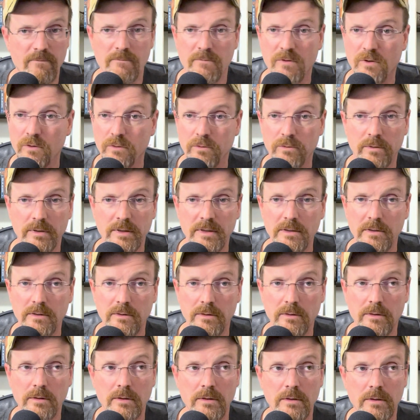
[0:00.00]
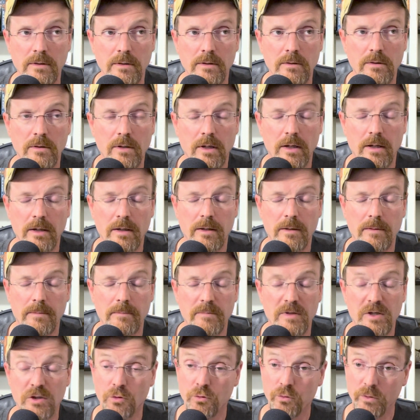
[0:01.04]
clear
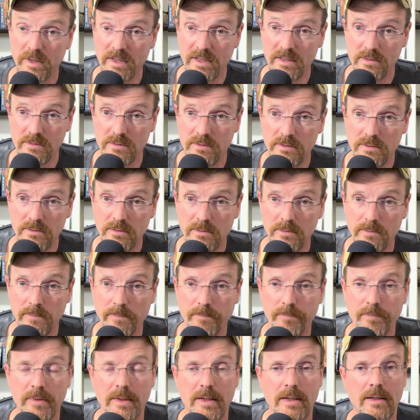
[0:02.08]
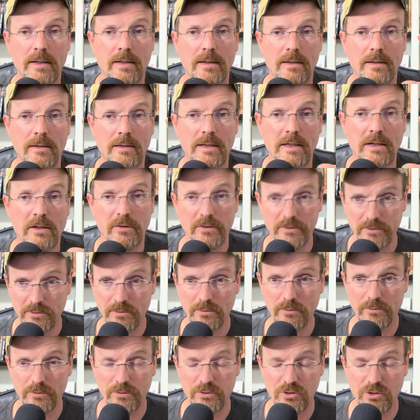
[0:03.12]
ingredients. He
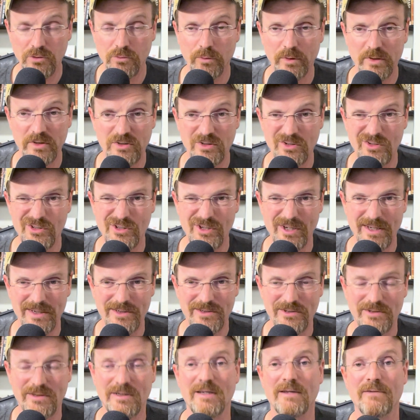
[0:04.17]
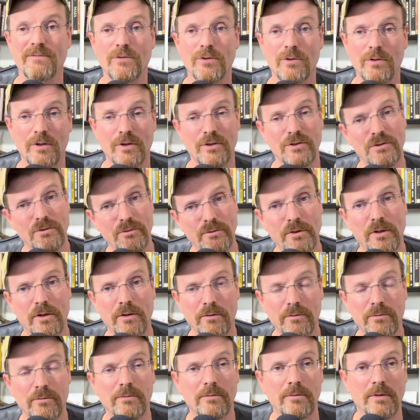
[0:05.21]
also generally suggests, because he'll
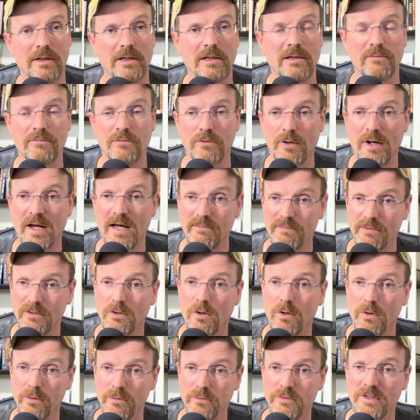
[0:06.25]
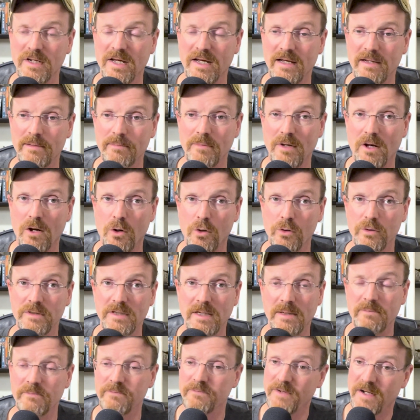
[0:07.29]
know, like if you're having a hard time
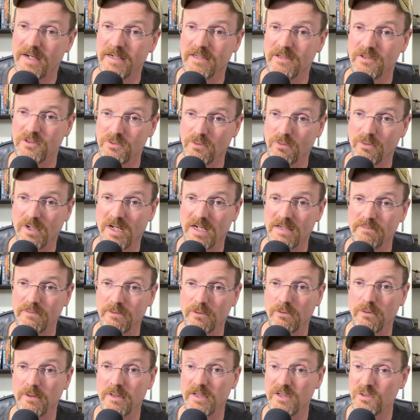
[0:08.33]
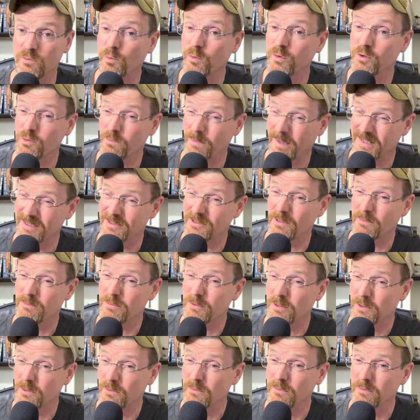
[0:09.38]
finding a certain kind of ingredients, what you might
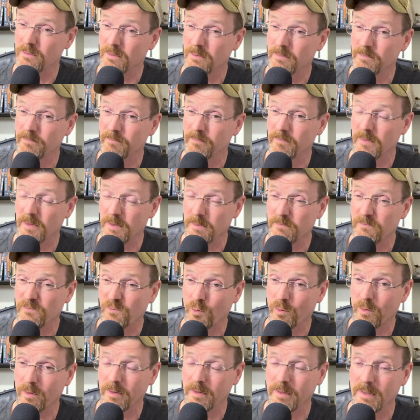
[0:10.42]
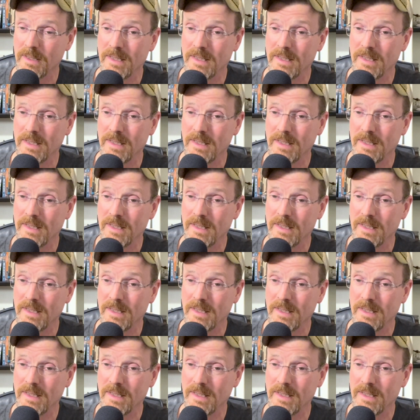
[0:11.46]
substitute them for.